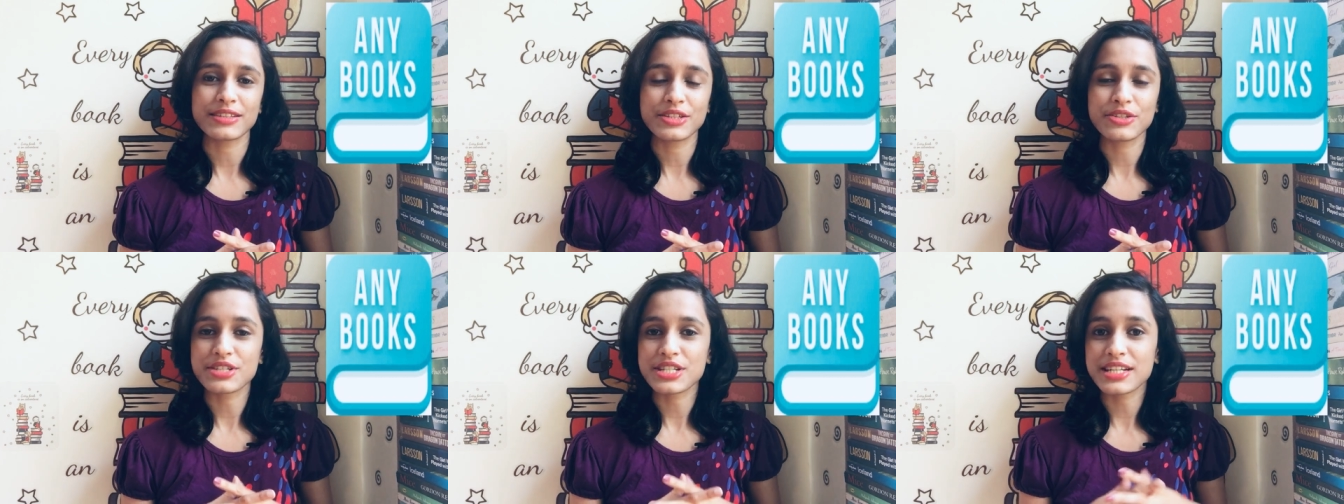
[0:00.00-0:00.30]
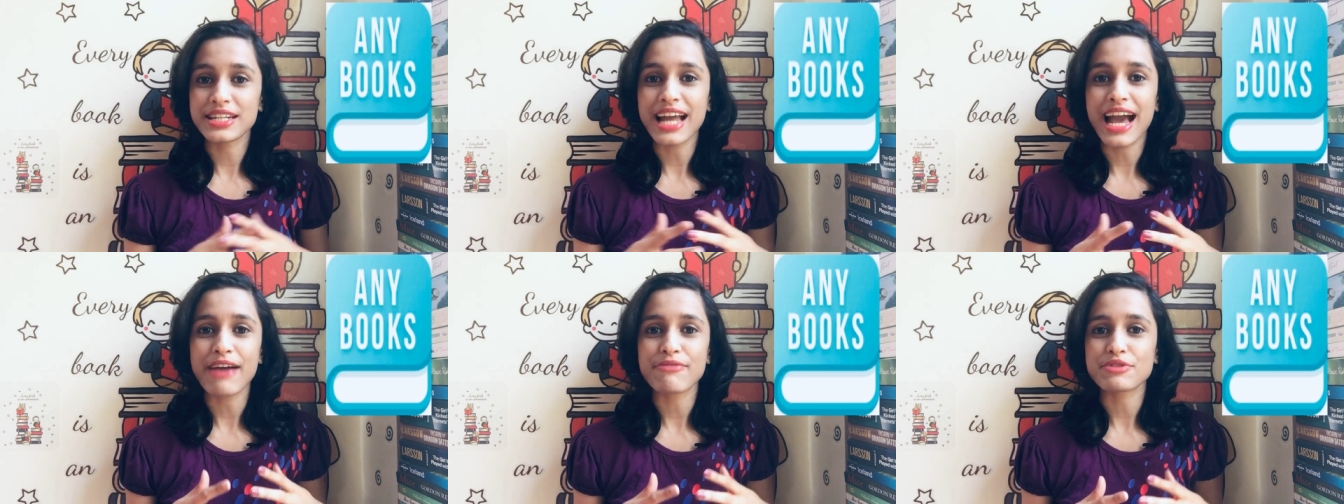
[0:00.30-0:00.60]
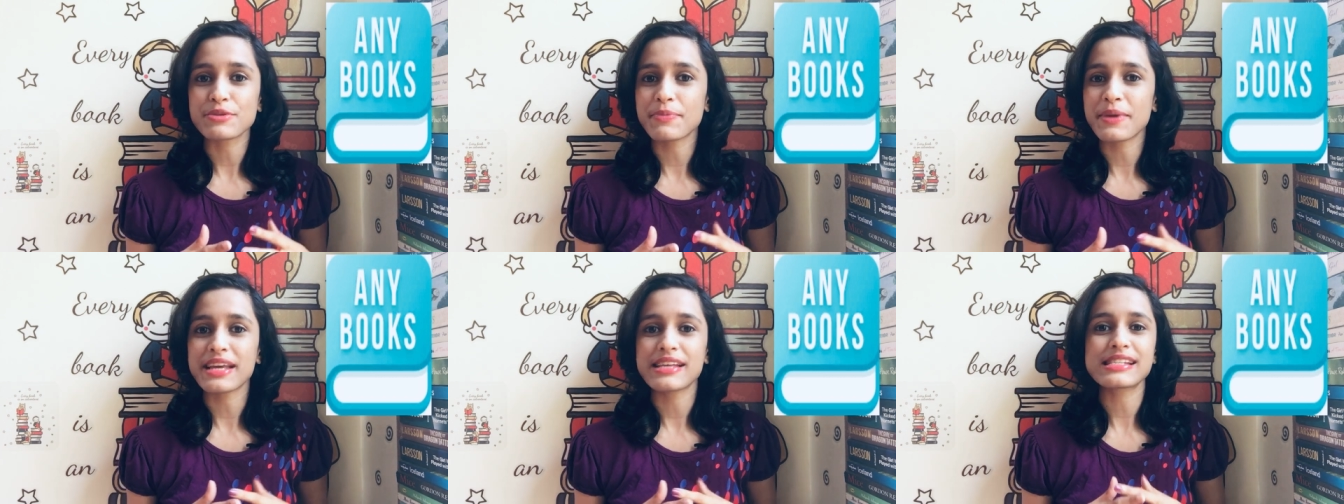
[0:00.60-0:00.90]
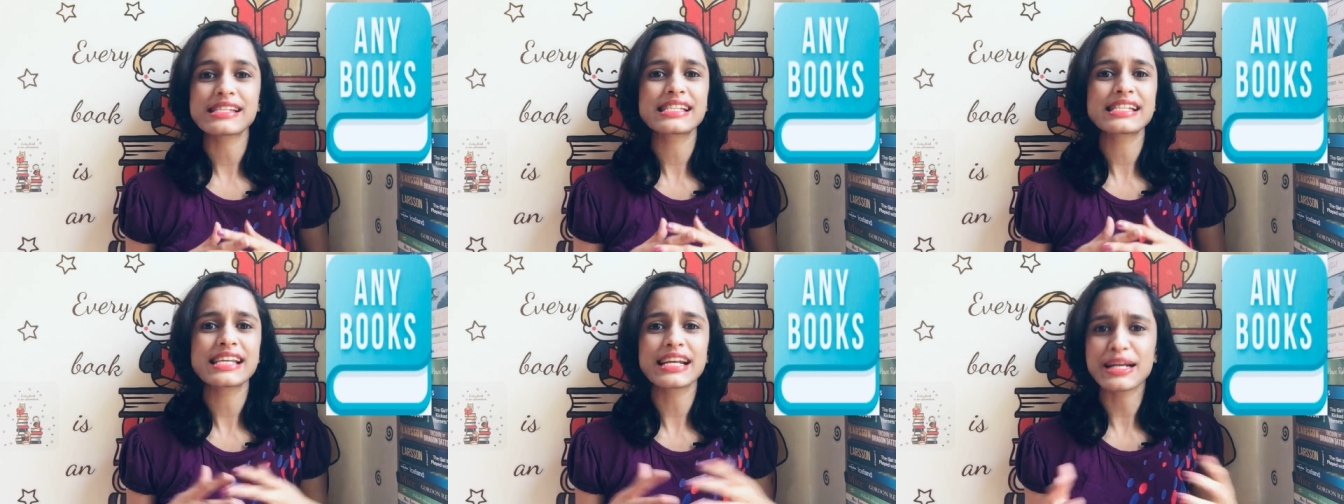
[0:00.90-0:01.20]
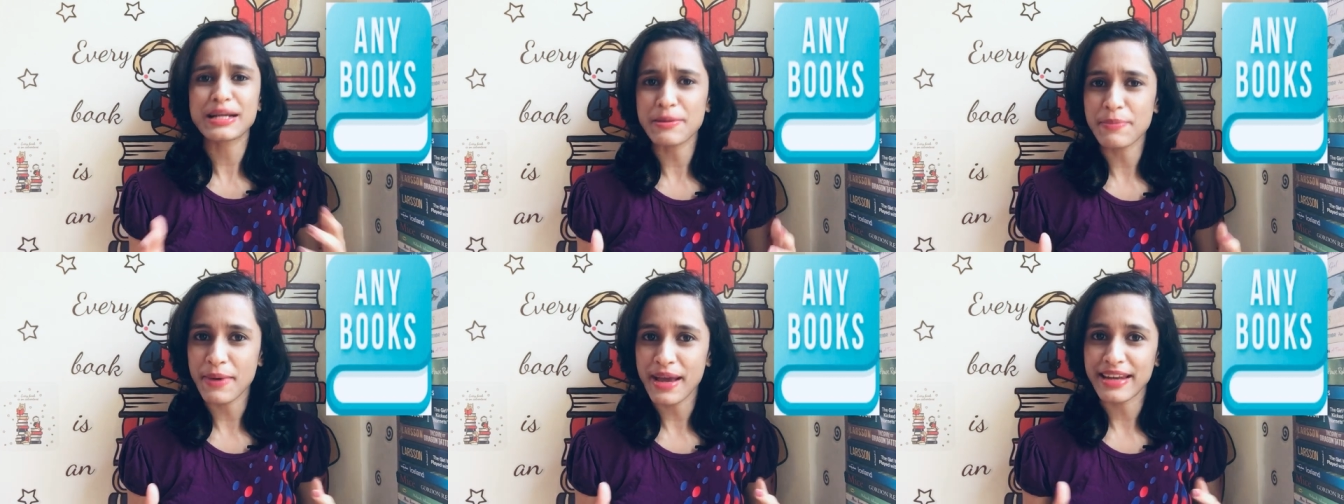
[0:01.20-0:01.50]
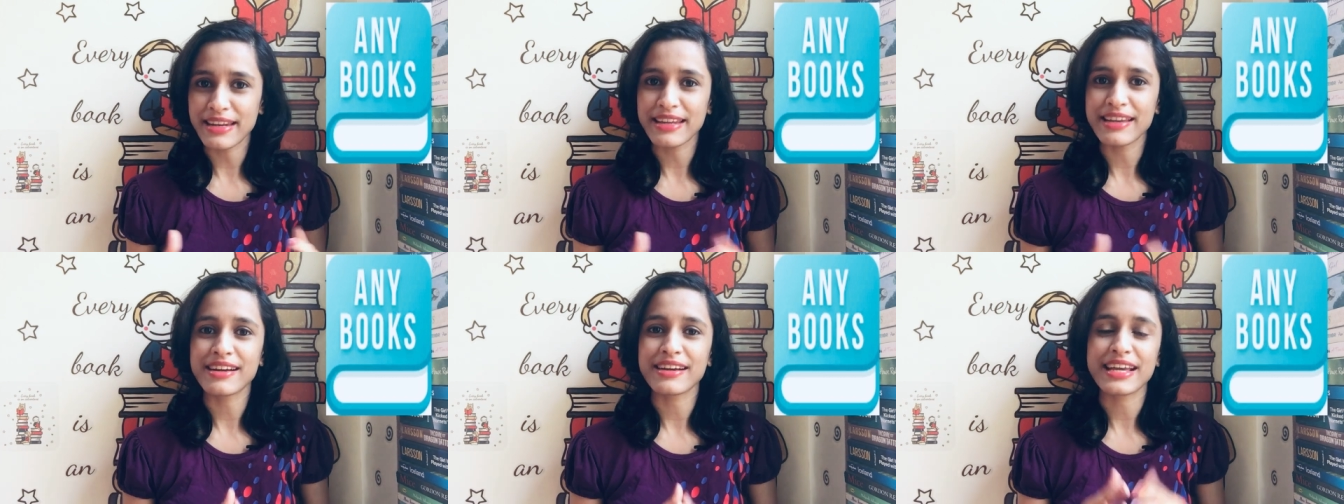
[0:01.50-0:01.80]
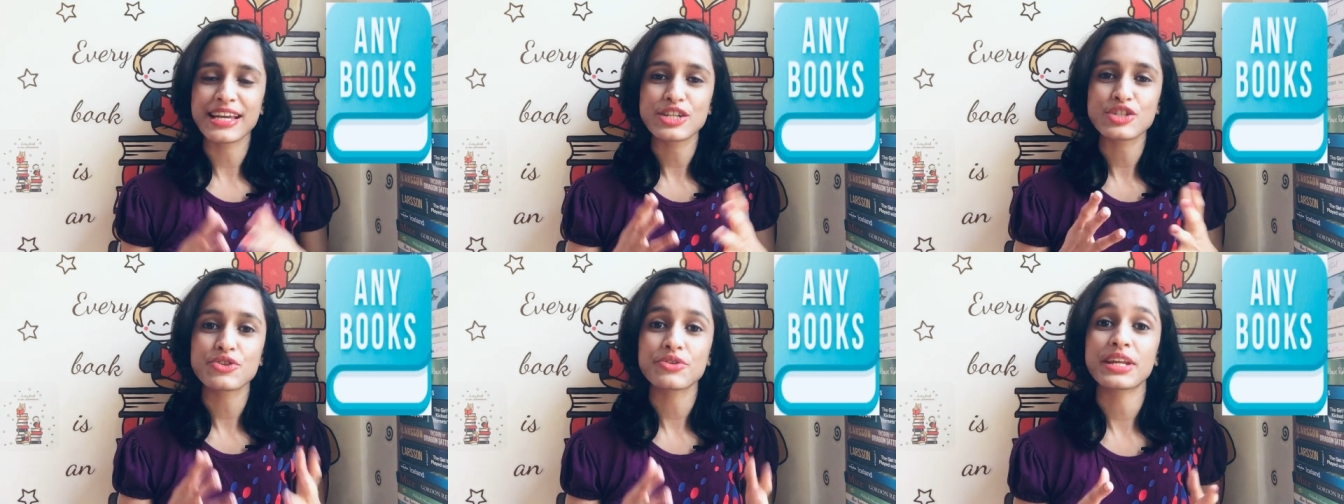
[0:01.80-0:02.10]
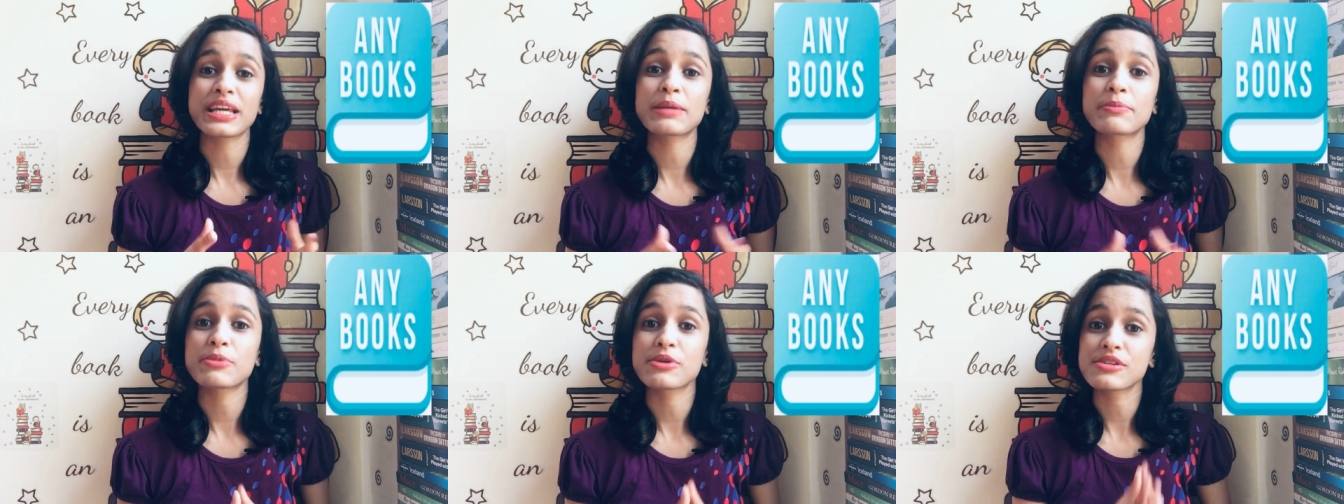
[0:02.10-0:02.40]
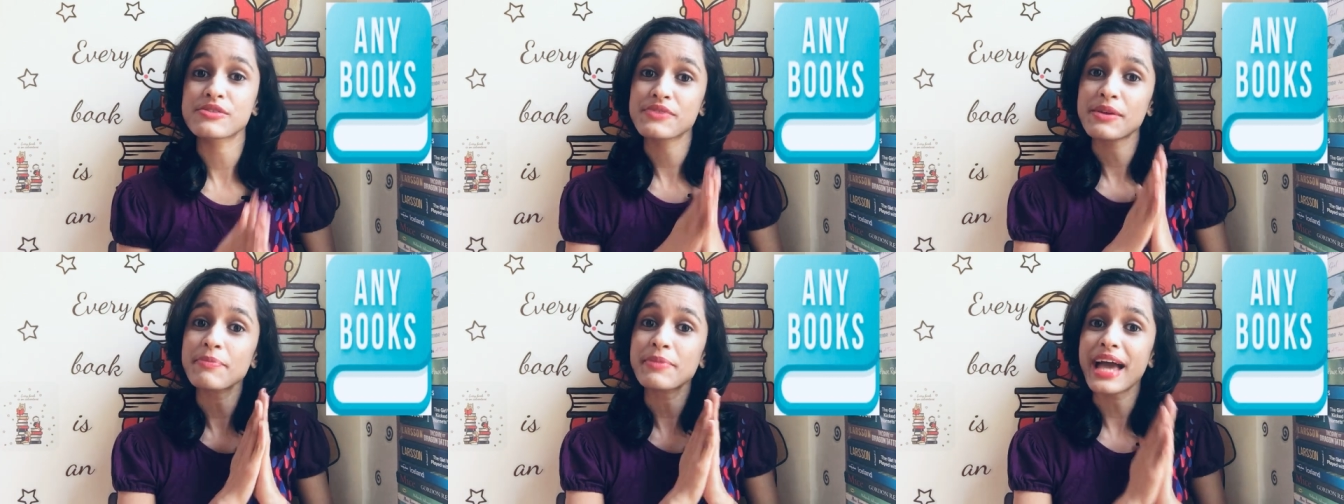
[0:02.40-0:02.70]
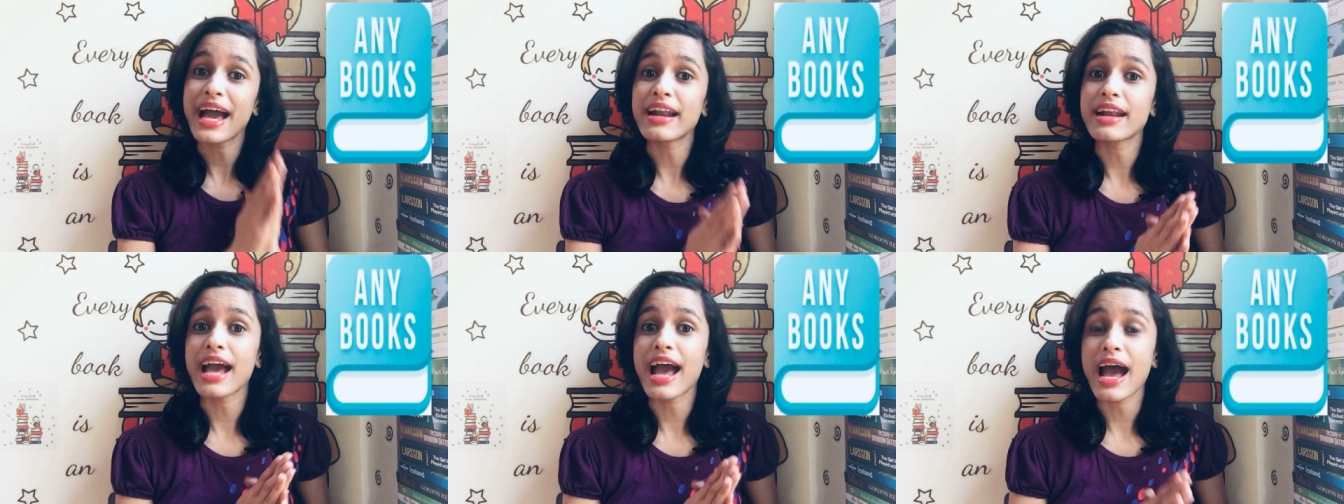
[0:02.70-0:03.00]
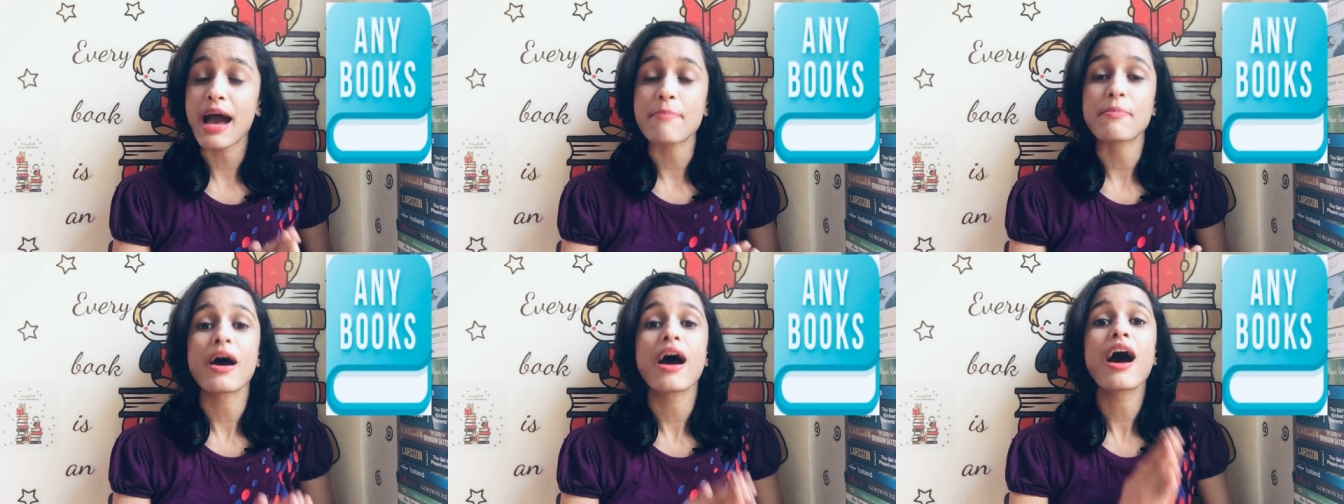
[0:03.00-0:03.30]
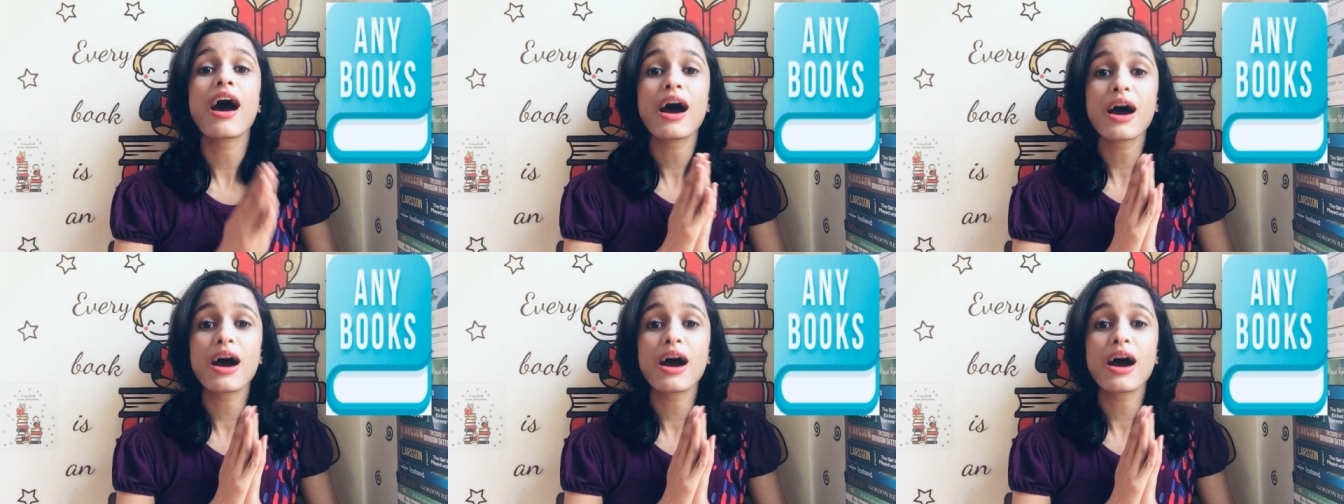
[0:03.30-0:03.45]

you didn't have to pay a single penny again to read books from that app.